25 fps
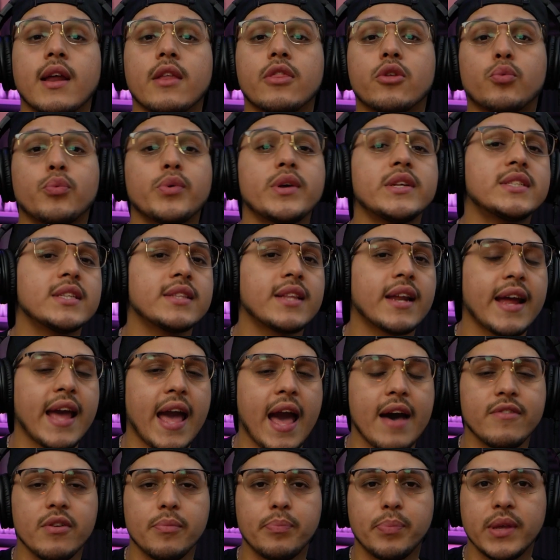Now, the reason that I
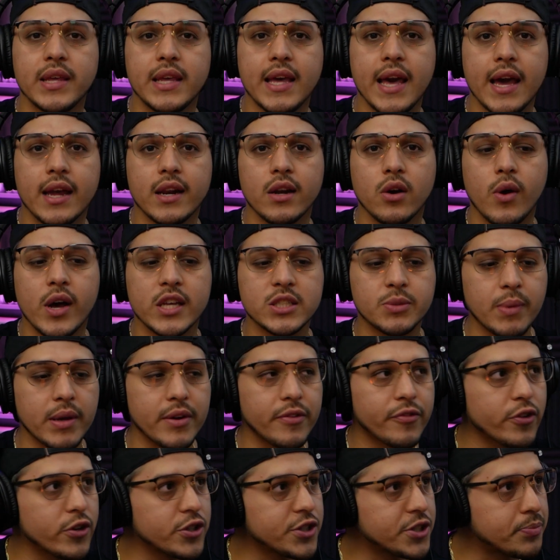have a piano as my
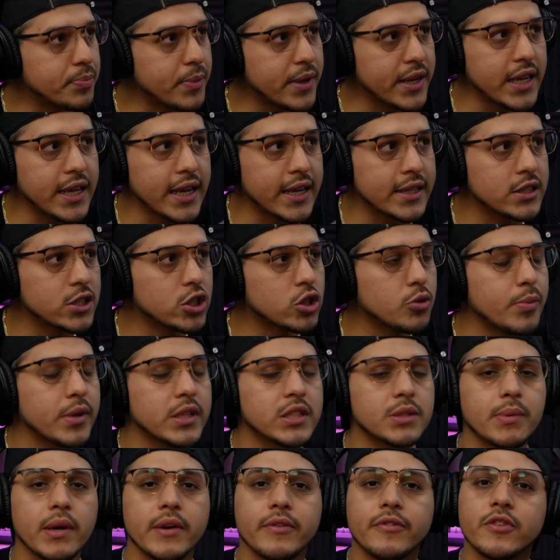first MIDI
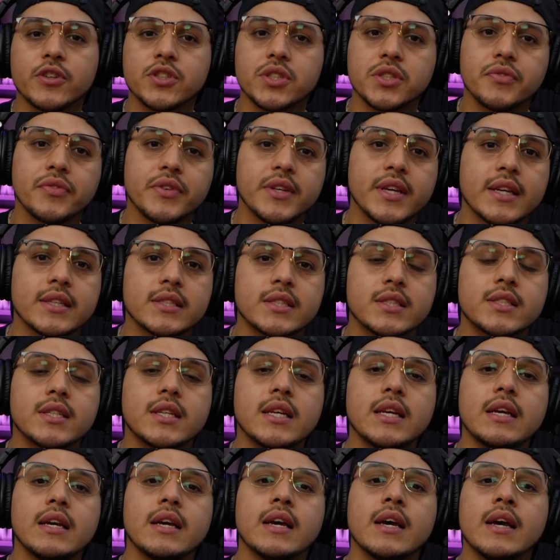instrument, my first
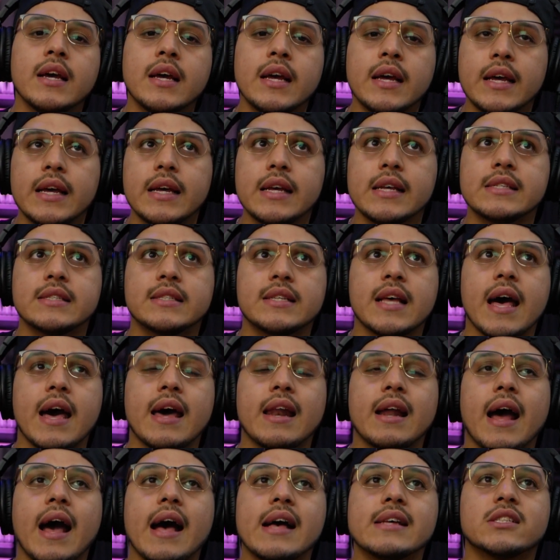VST, is
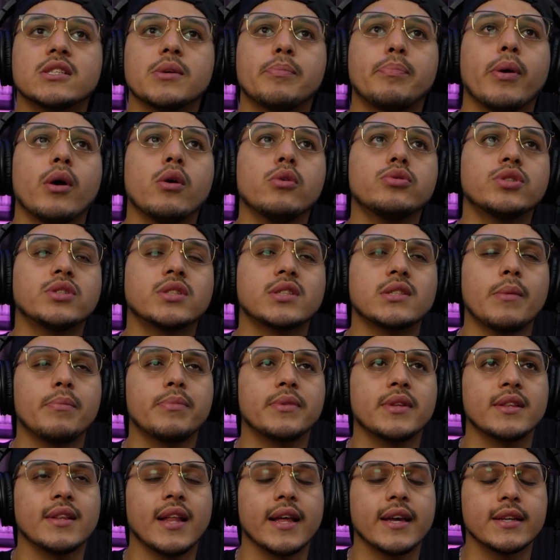that as opposed to
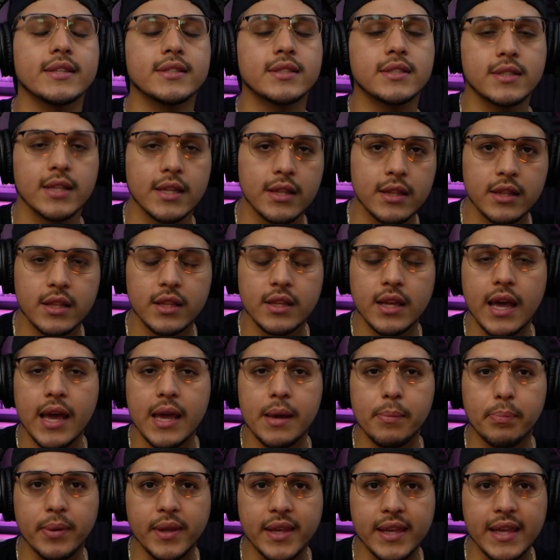something like a synth,
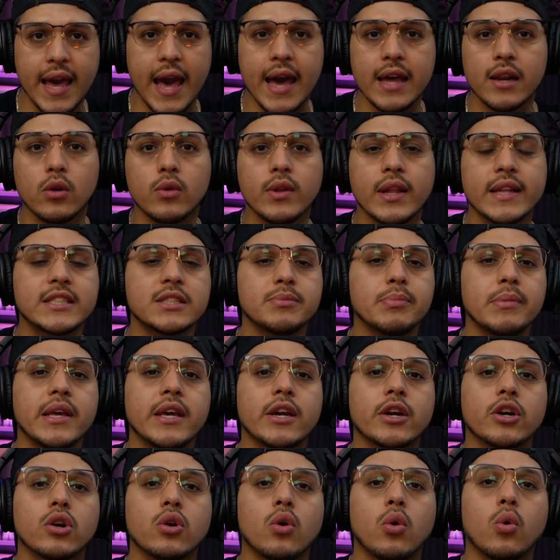a piano lets me
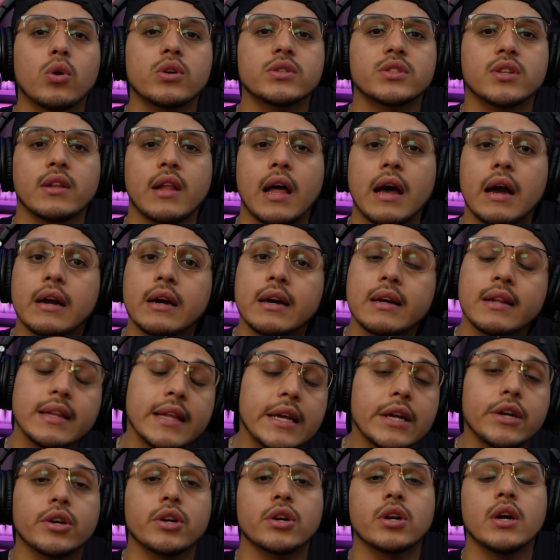hear chords a lot
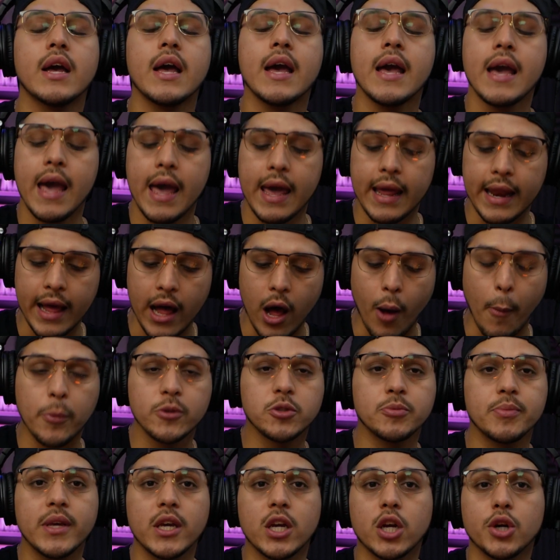clearer and
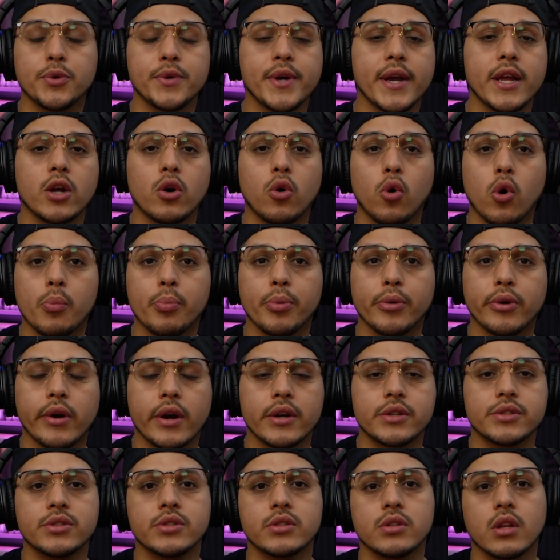helps me create chord
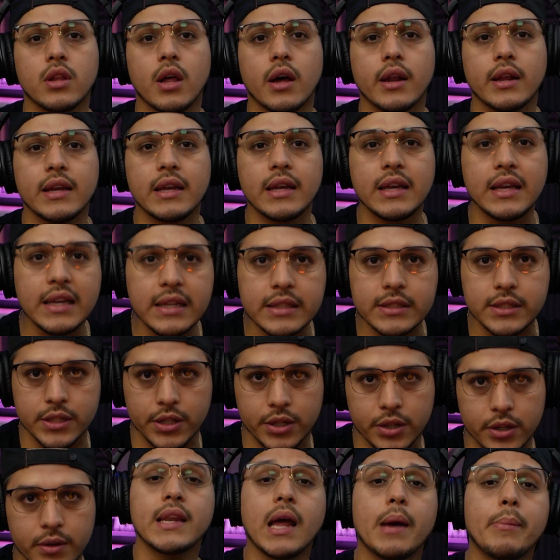progressions a lot
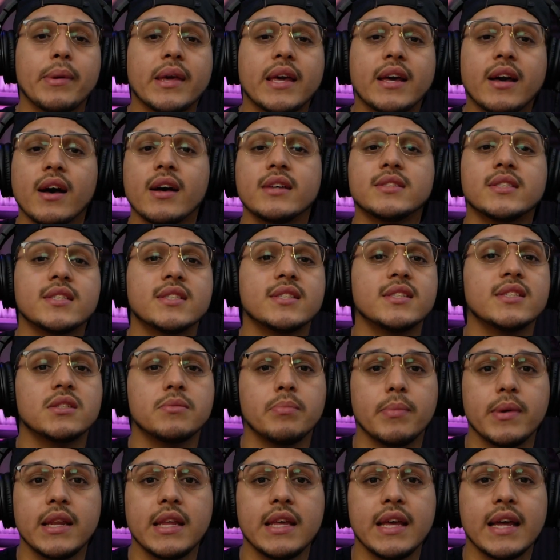easier. Now, because this is
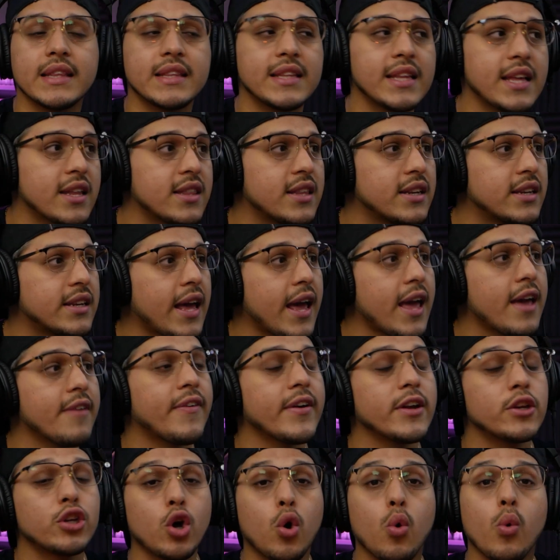MIDI, at the end of the day, if
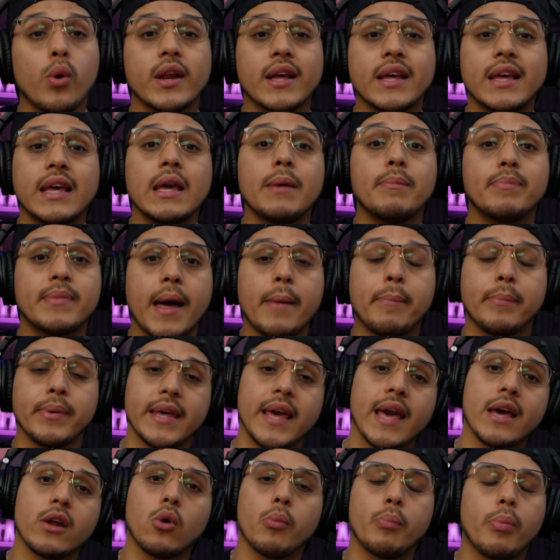I don't want to keep that
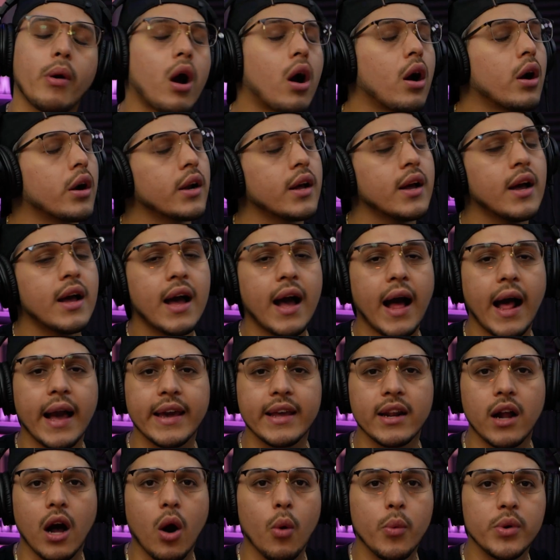piano part, I
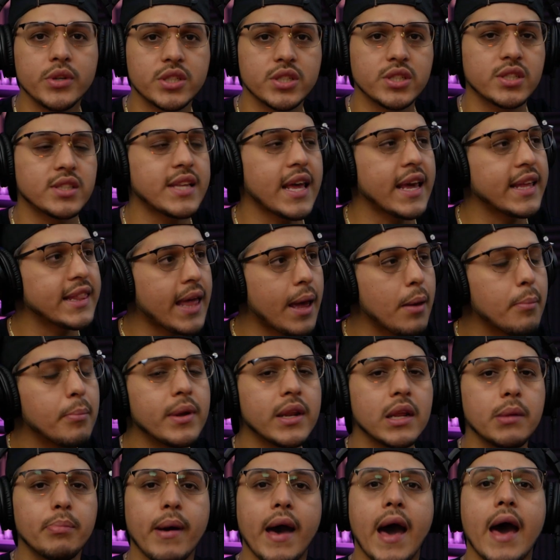can always just take that
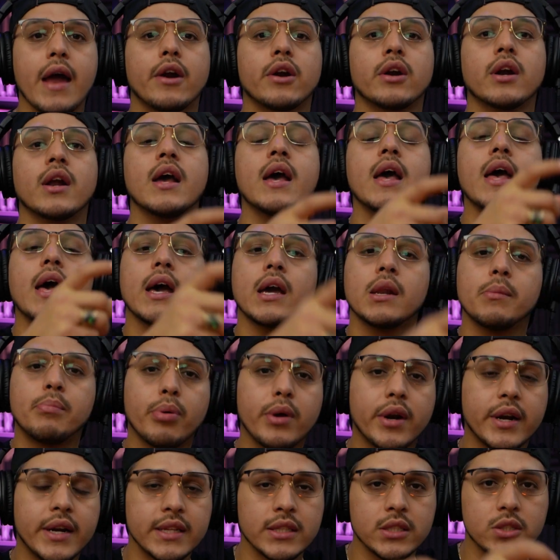MIDI pattern and
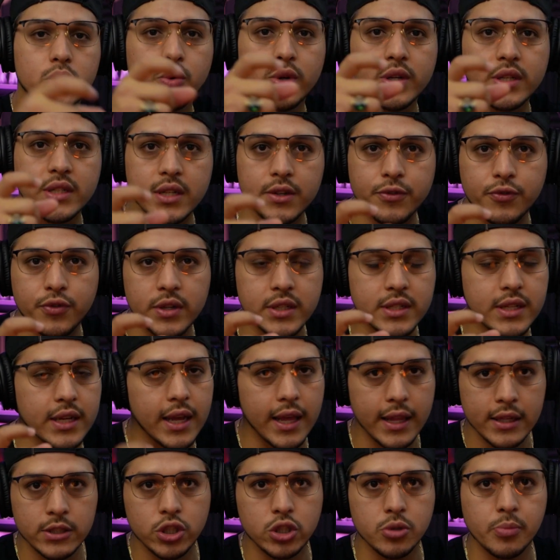put it into a different
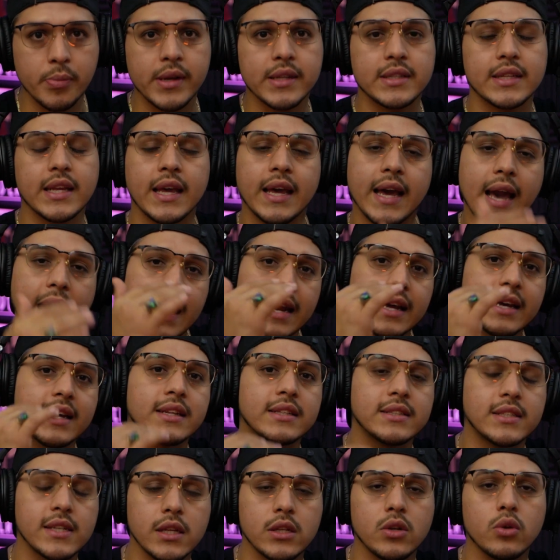instrument and kind of
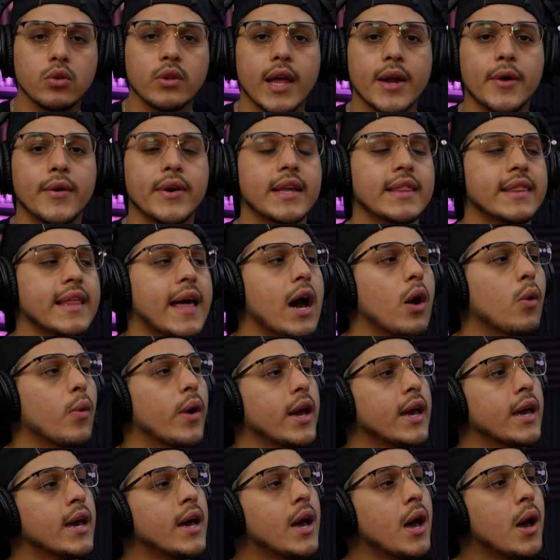continue layering that
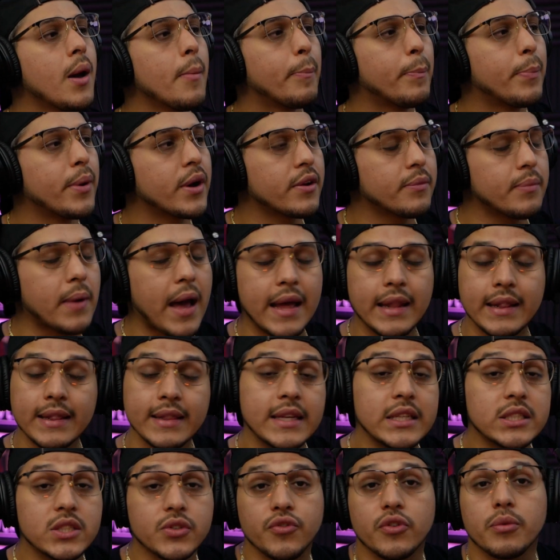way but at least